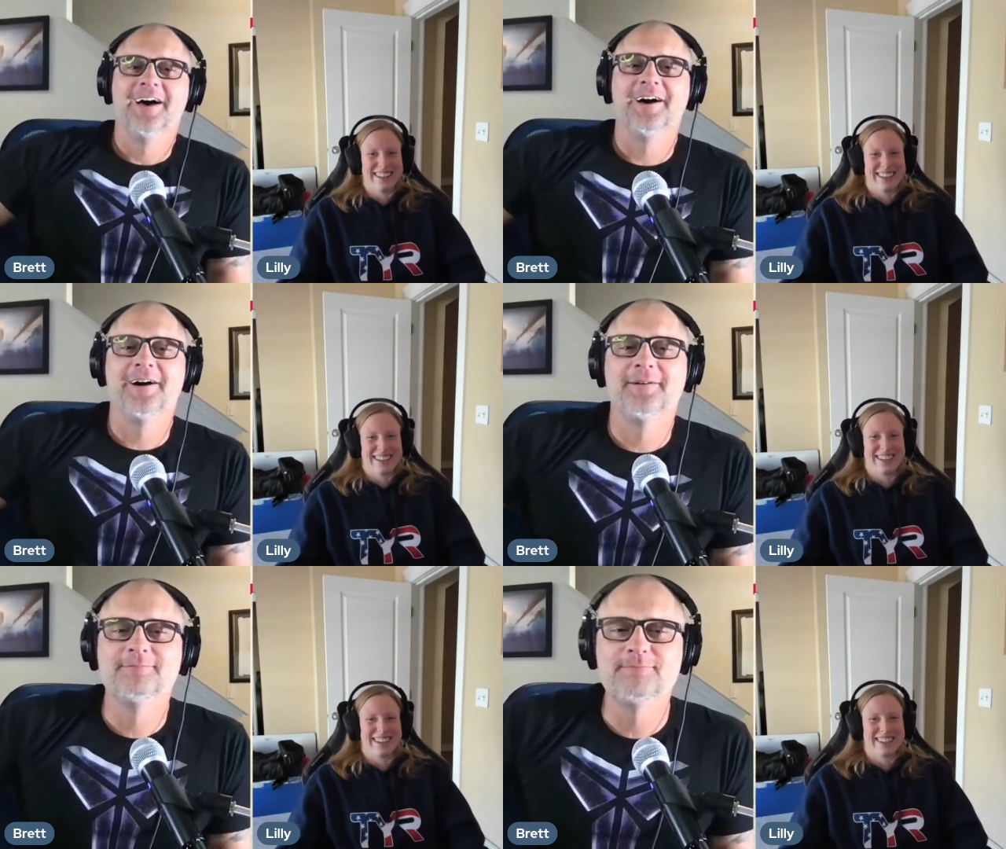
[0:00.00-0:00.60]

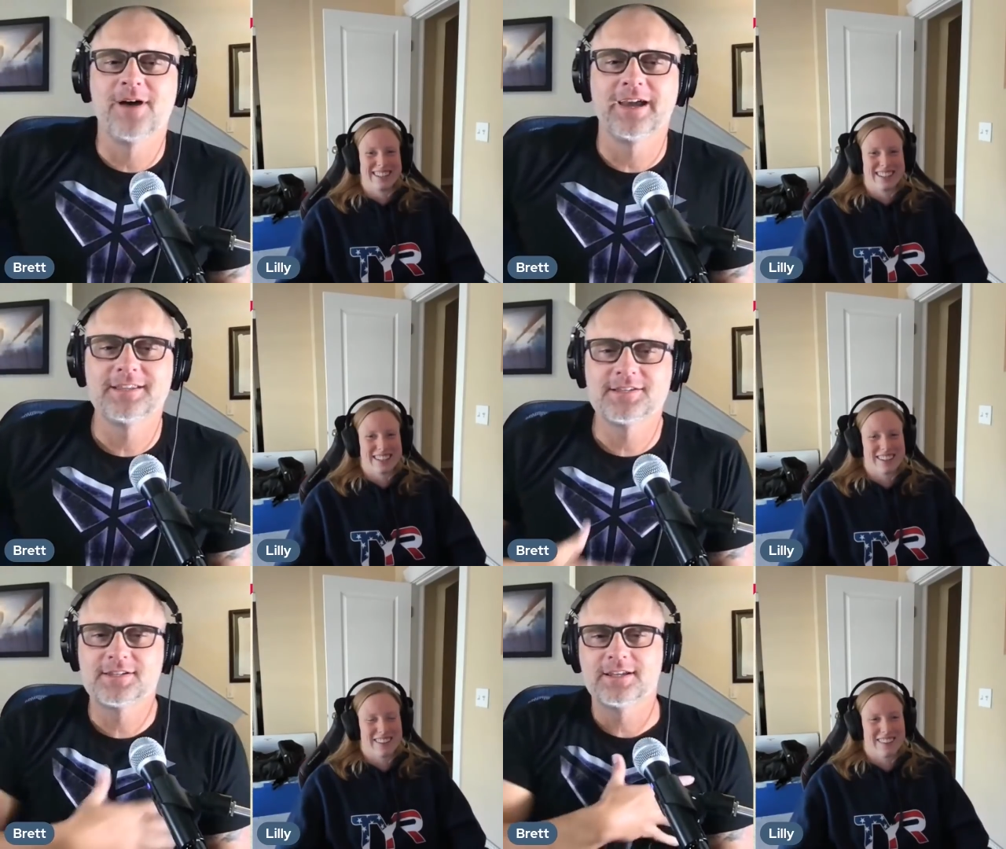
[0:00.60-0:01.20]
Speaker 1: um, I
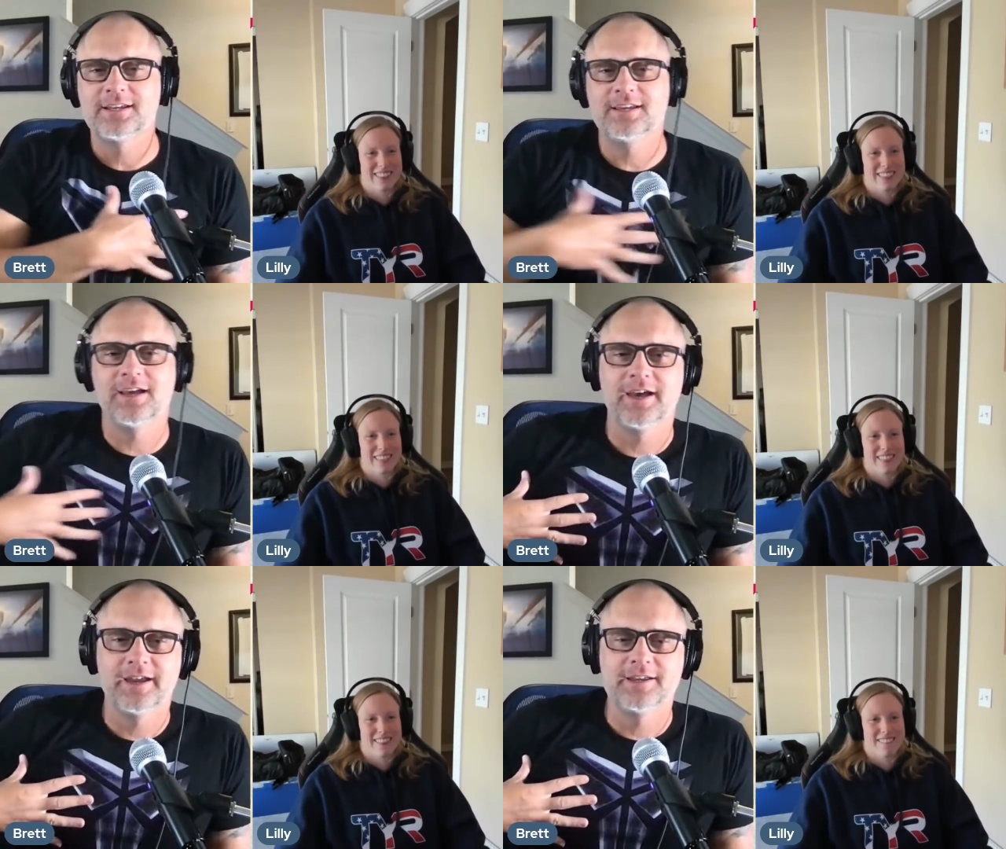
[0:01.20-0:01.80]
can see
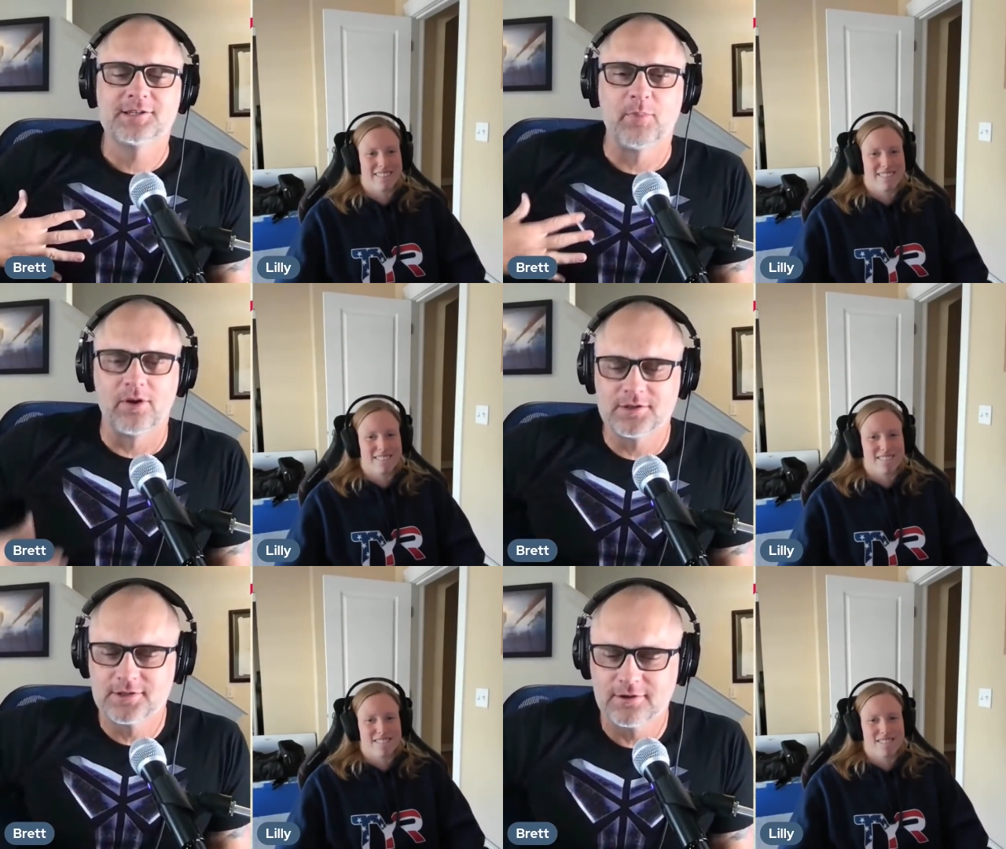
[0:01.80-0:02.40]
a
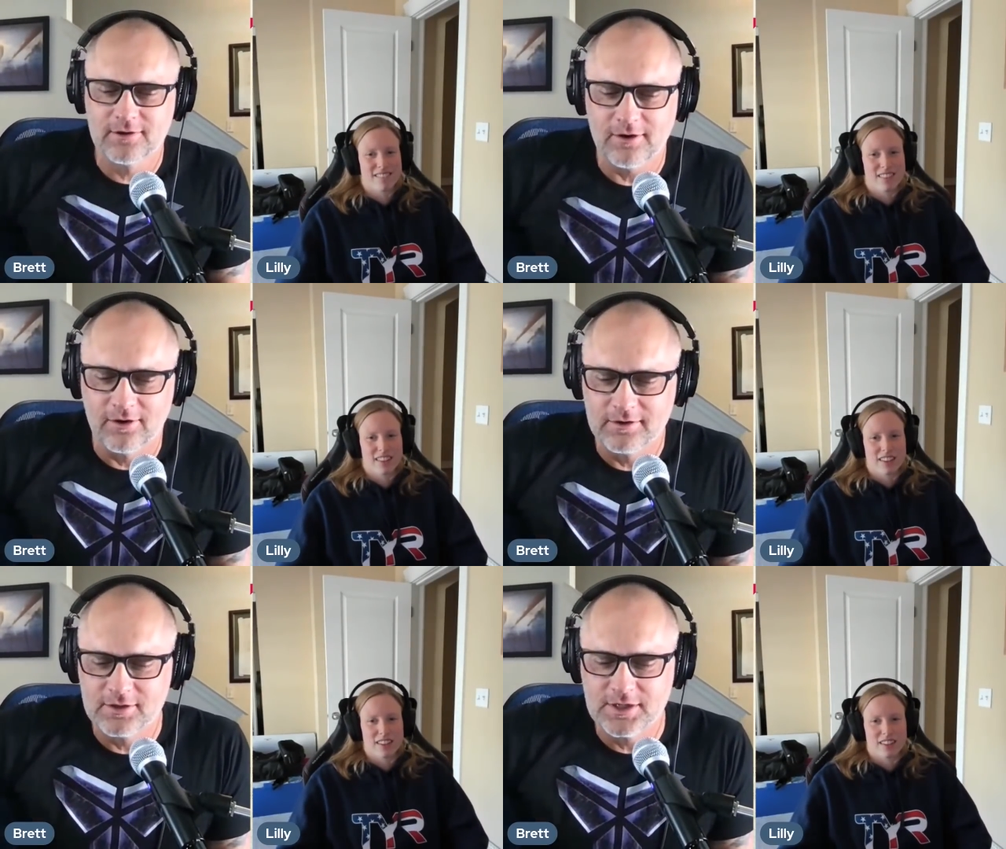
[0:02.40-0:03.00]
sponsor
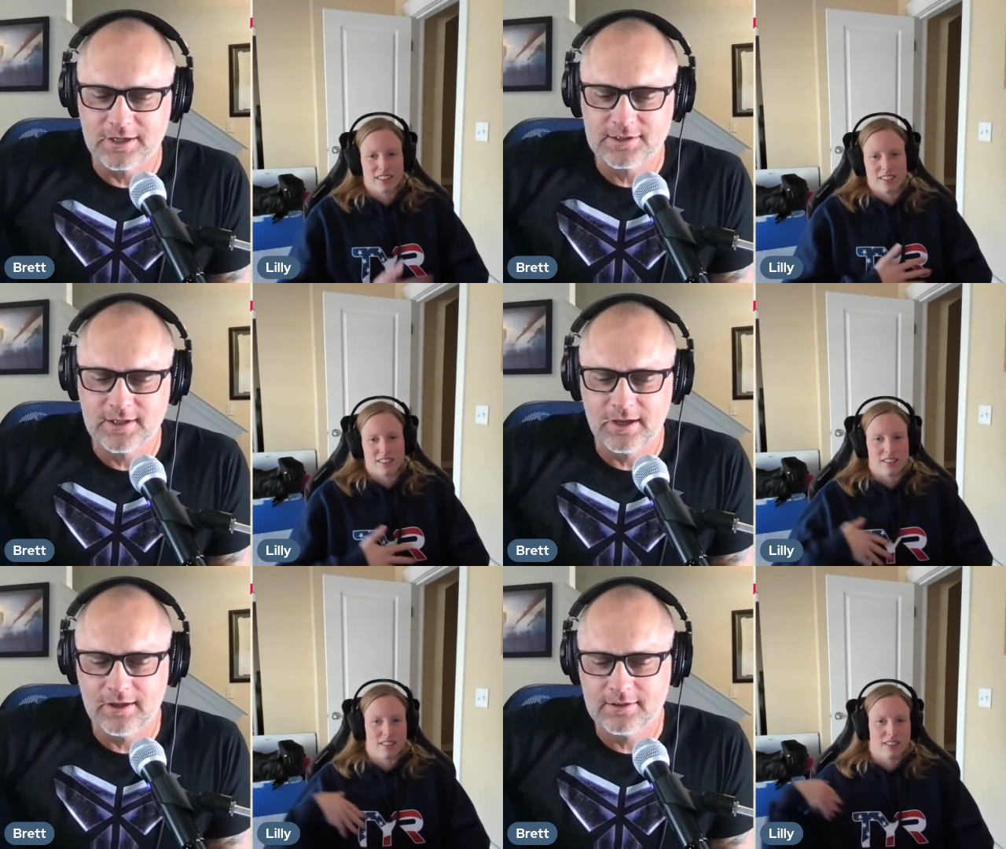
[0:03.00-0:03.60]
on your chest
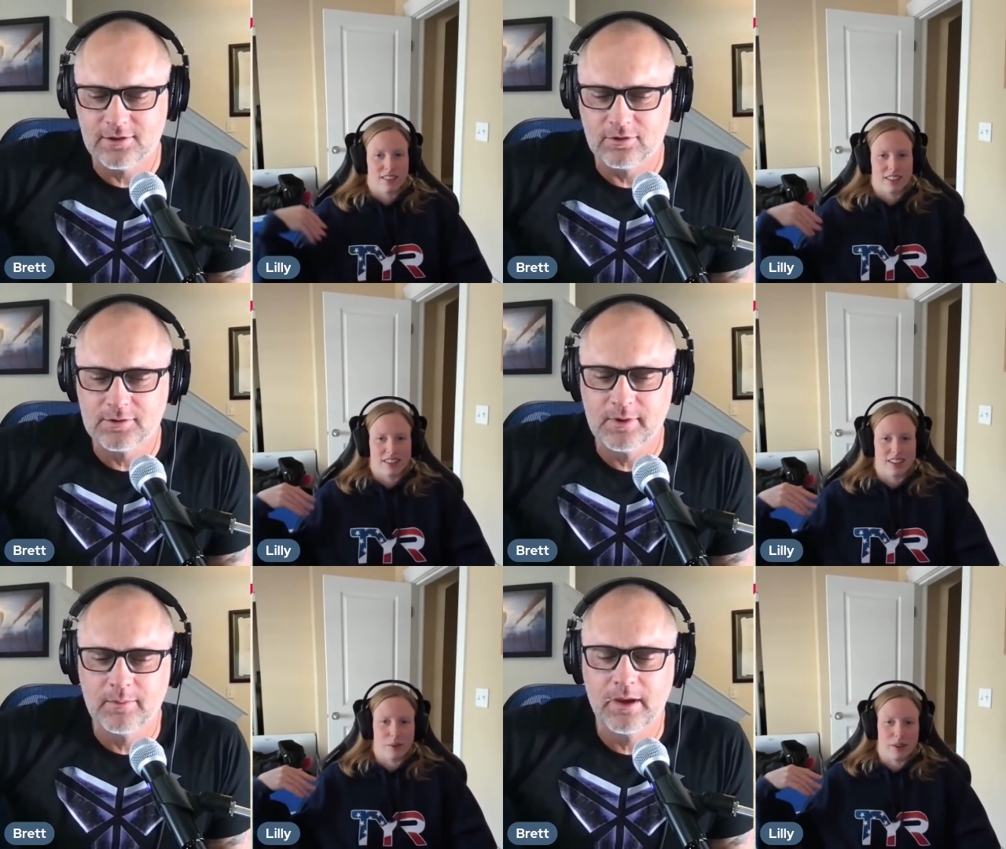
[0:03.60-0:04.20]
there. Talk
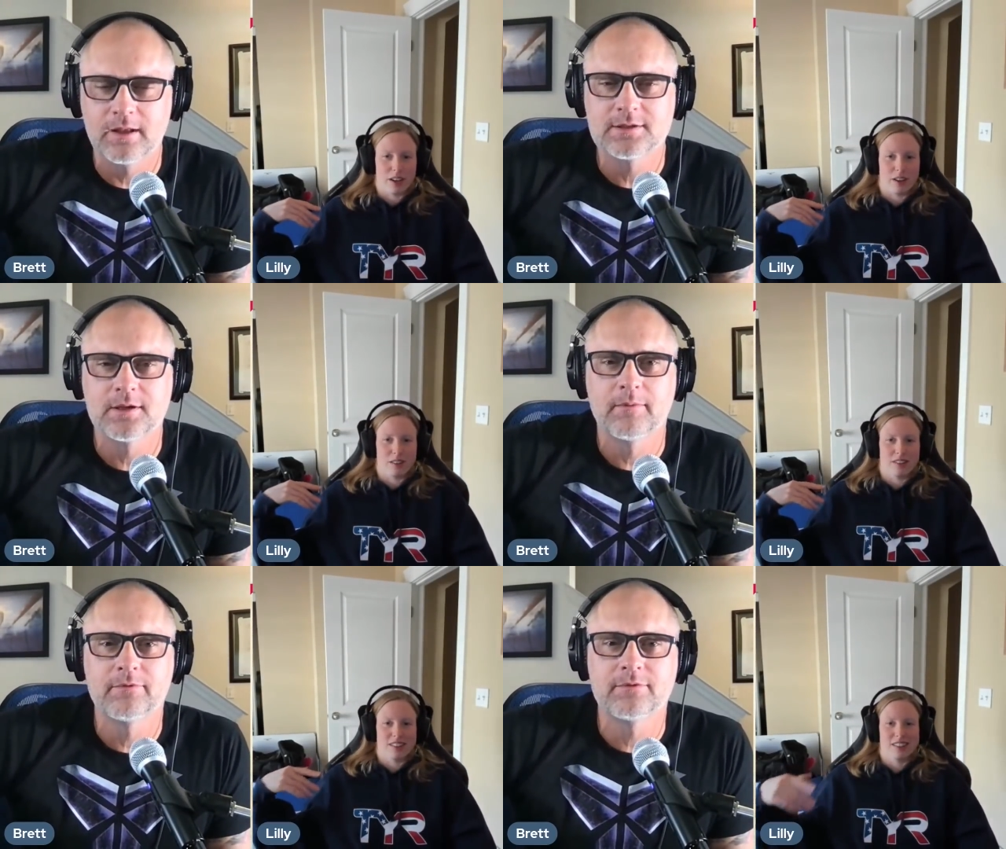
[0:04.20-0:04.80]
to me about
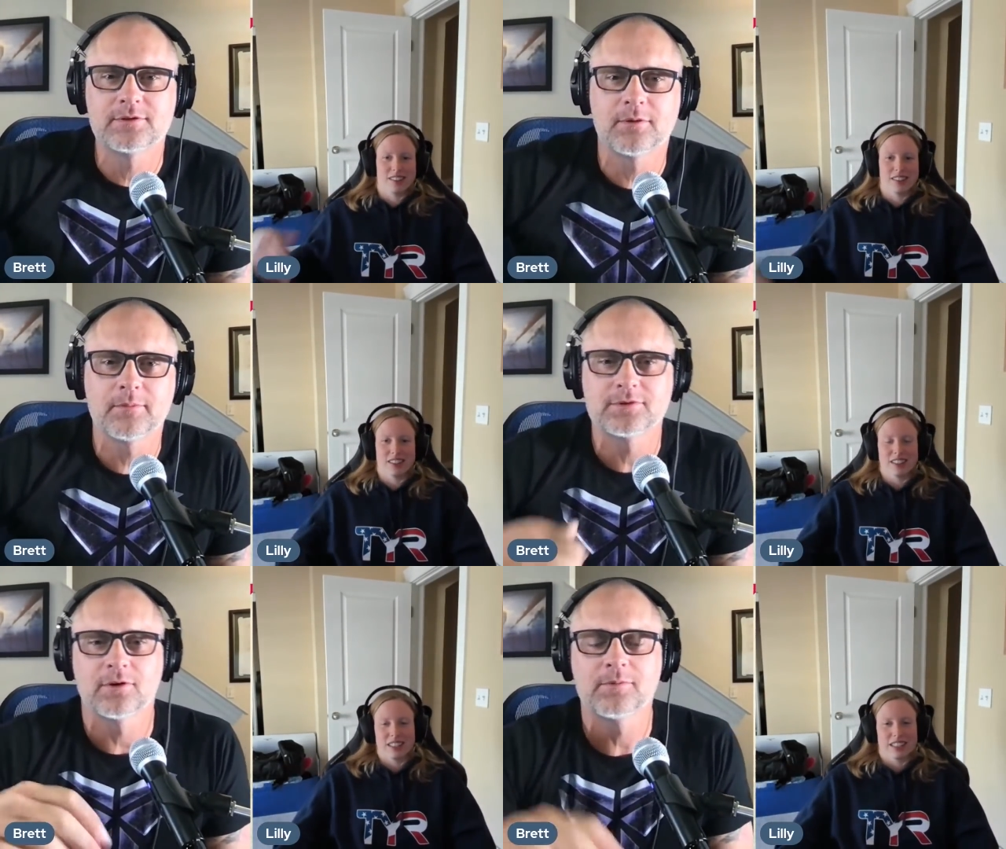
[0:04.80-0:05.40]
some.
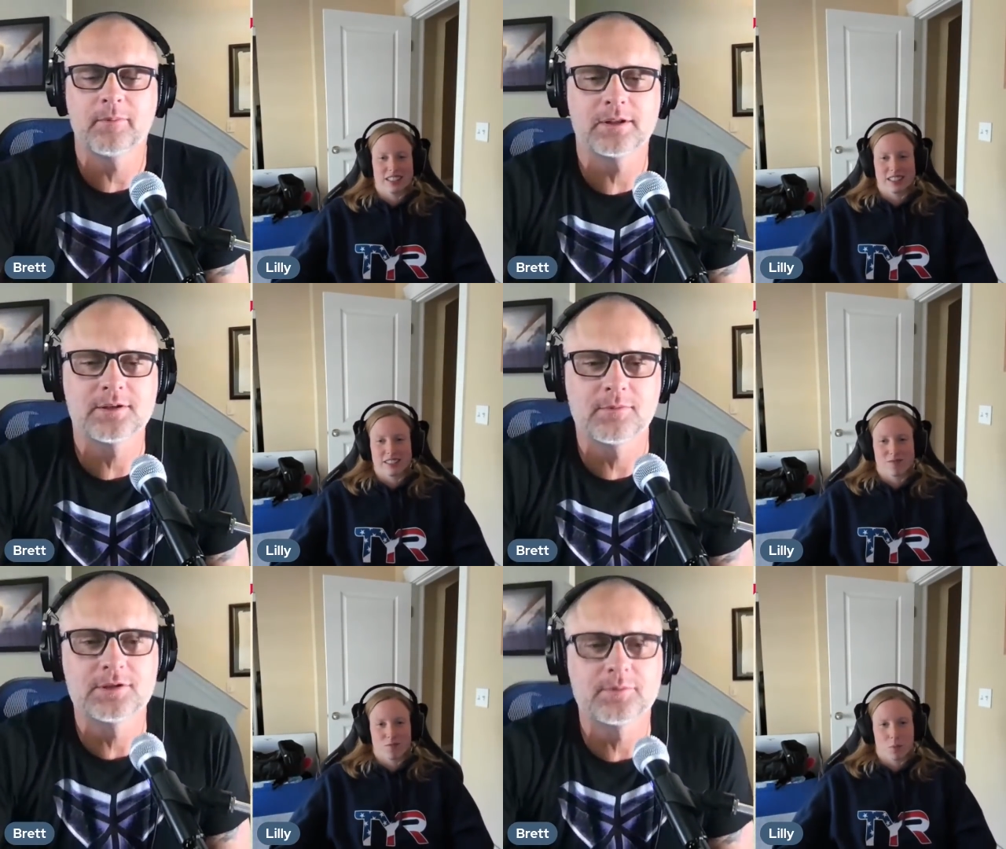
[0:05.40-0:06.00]
Talk, talk to me about some of your